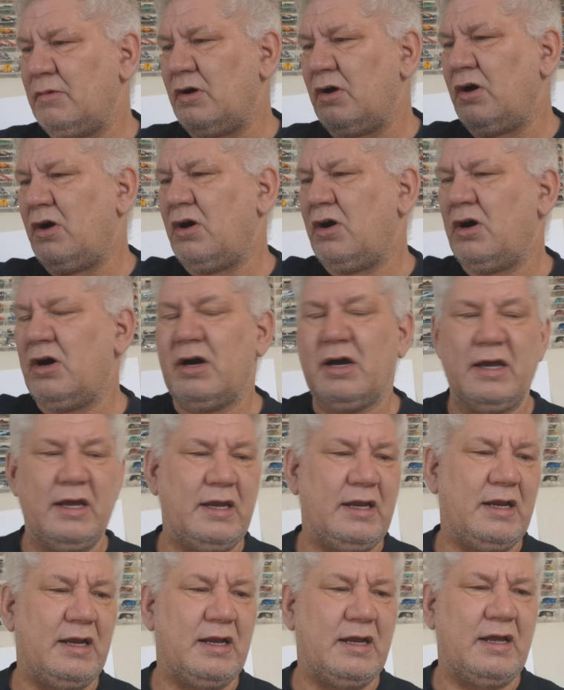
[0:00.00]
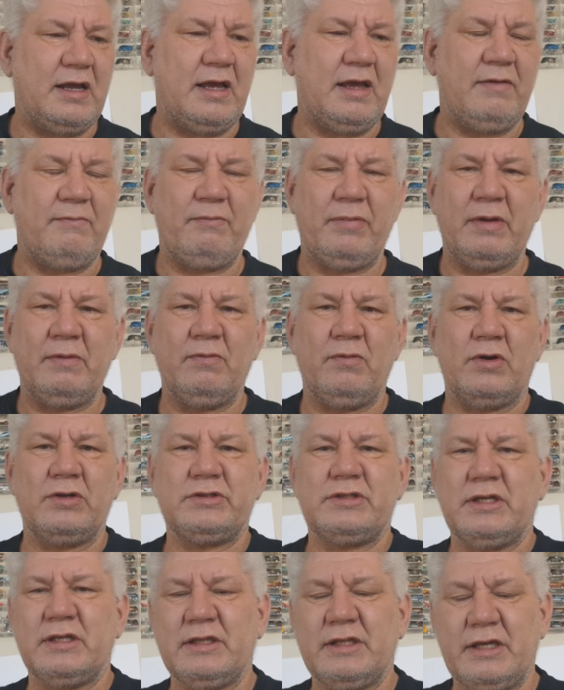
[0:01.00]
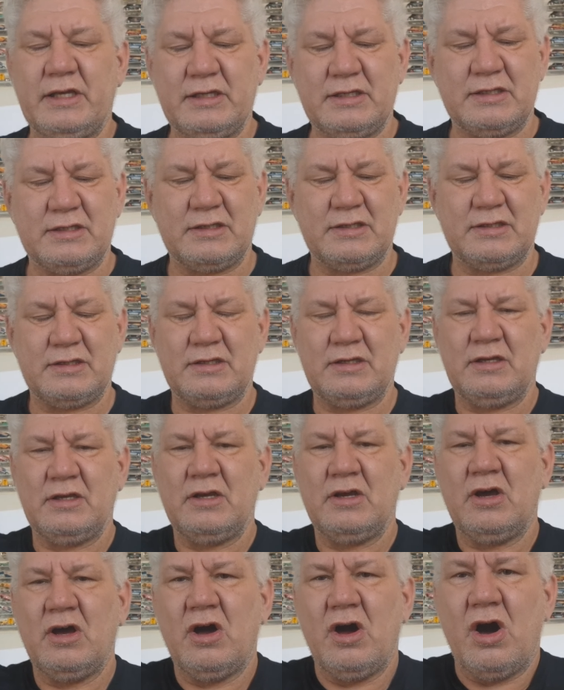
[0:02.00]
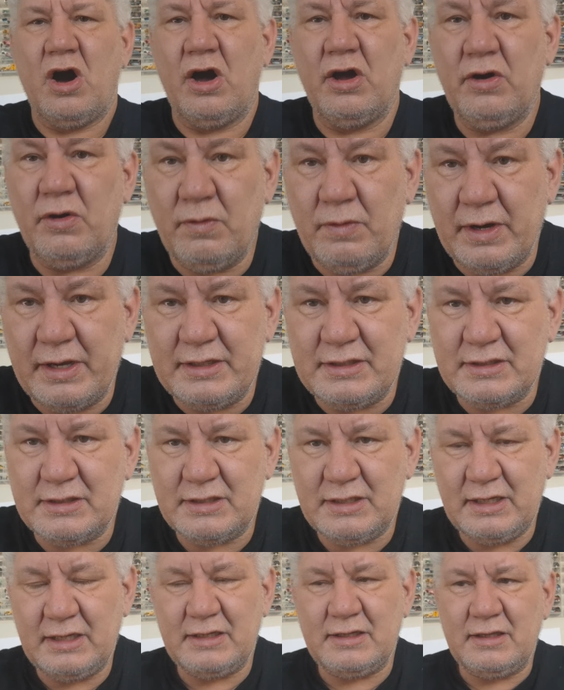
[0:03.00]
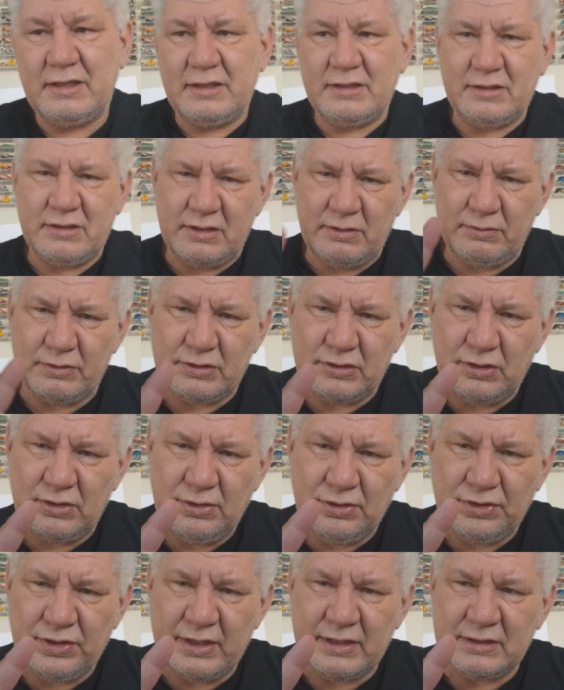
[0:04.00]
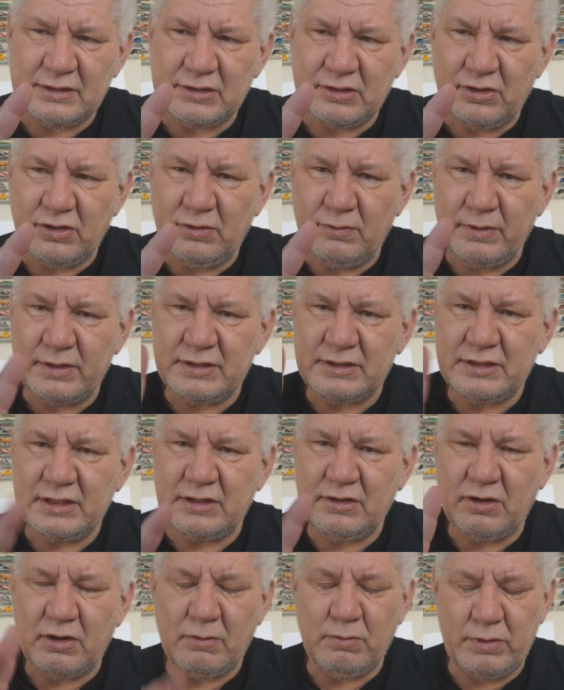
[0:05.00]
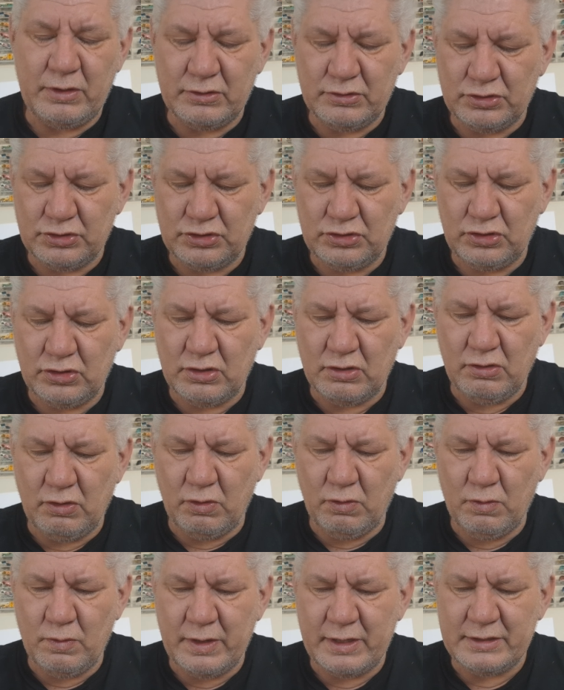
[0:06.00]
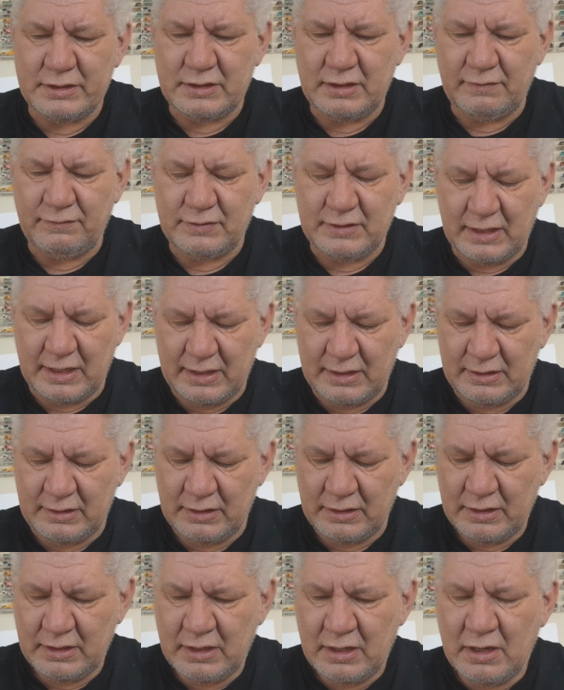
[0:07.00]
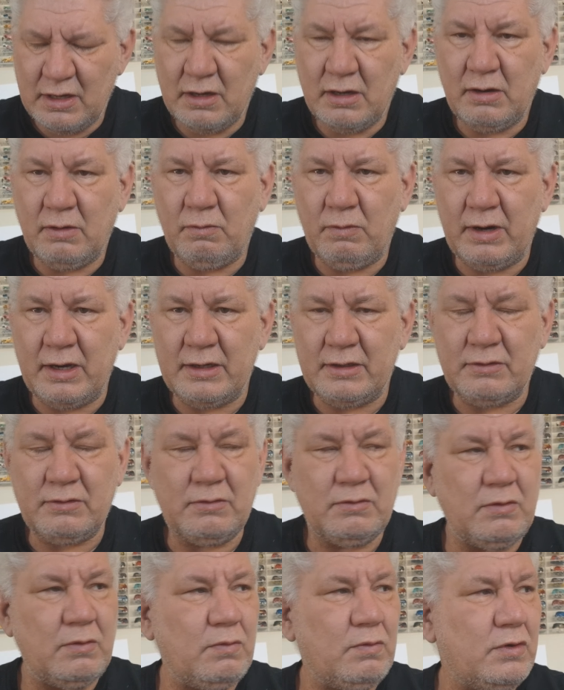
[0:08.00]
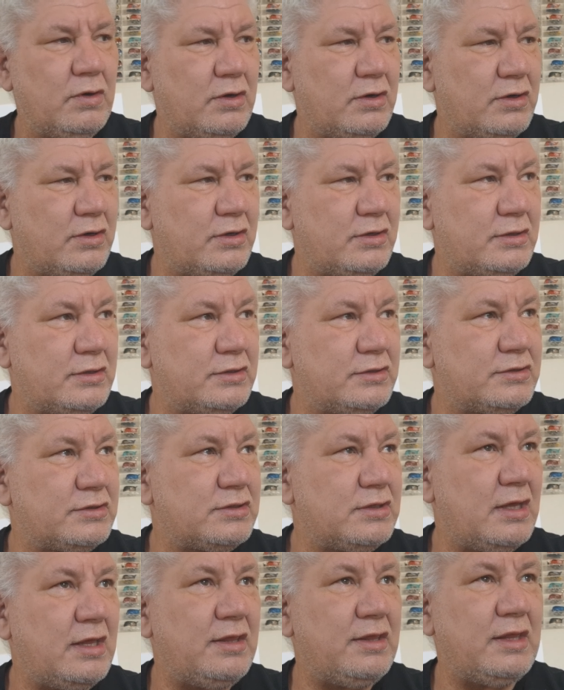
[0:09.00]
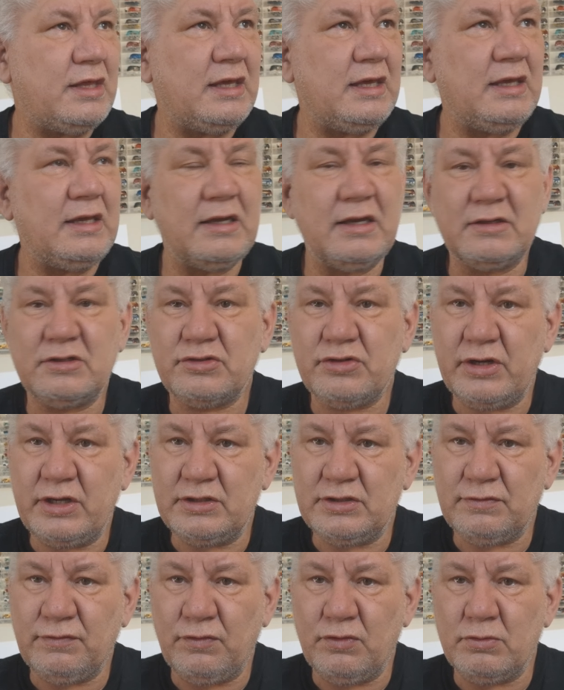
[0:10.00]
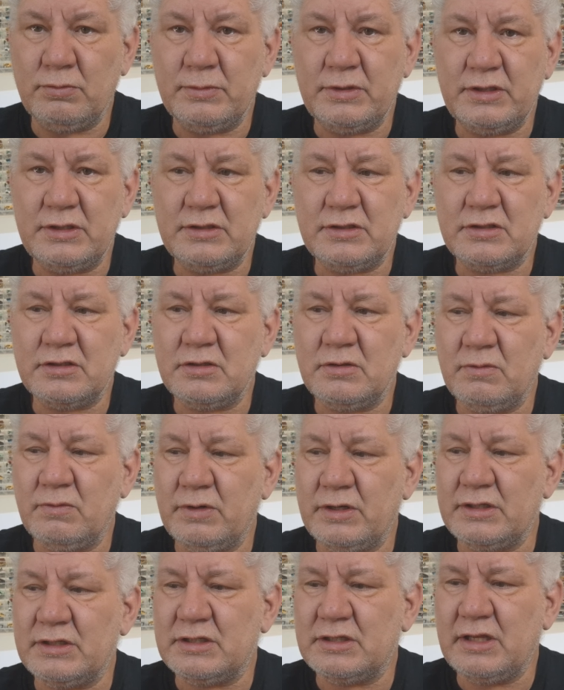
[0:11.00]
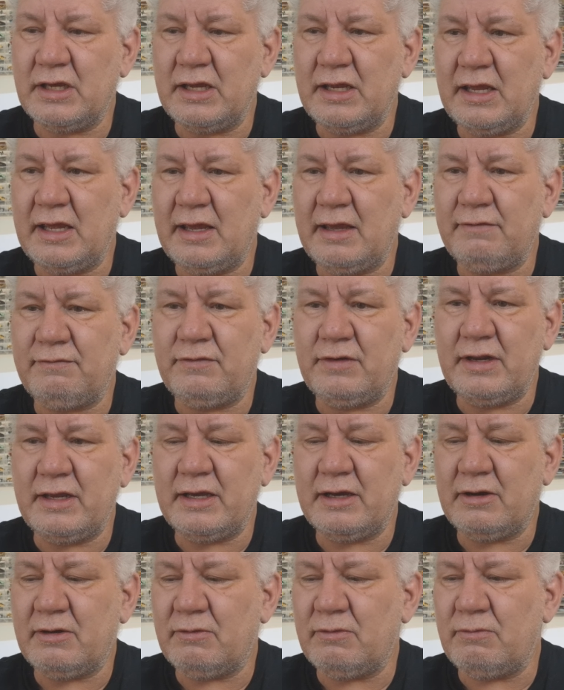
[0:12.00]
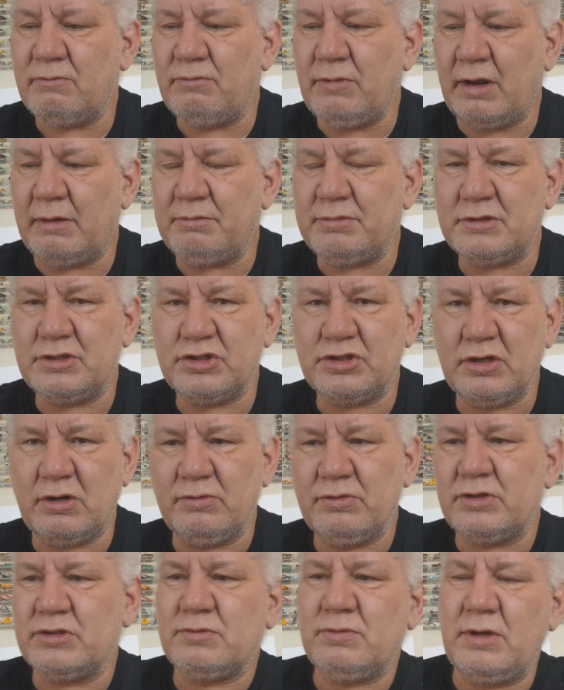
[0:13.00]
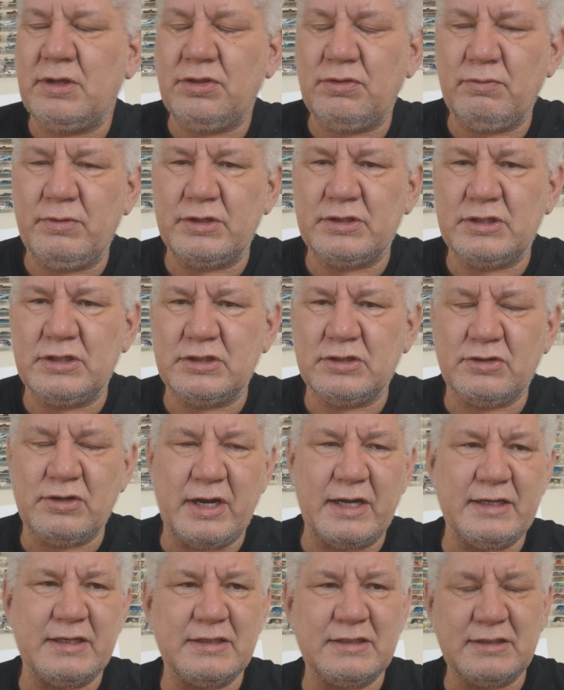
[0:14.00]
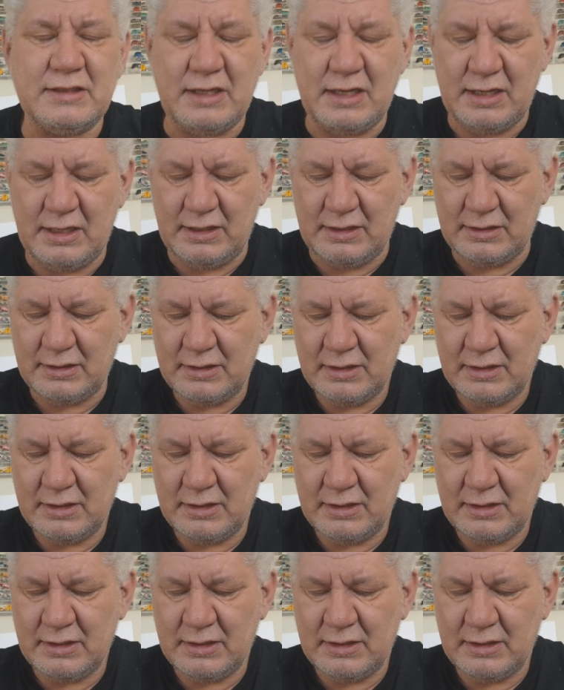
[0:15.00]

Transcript: I had been wanting this. I always said, there were two things that I always said Hot Wheels should always have done. One was the Transformers, which they have now rubbed shoulders with, which is great to see.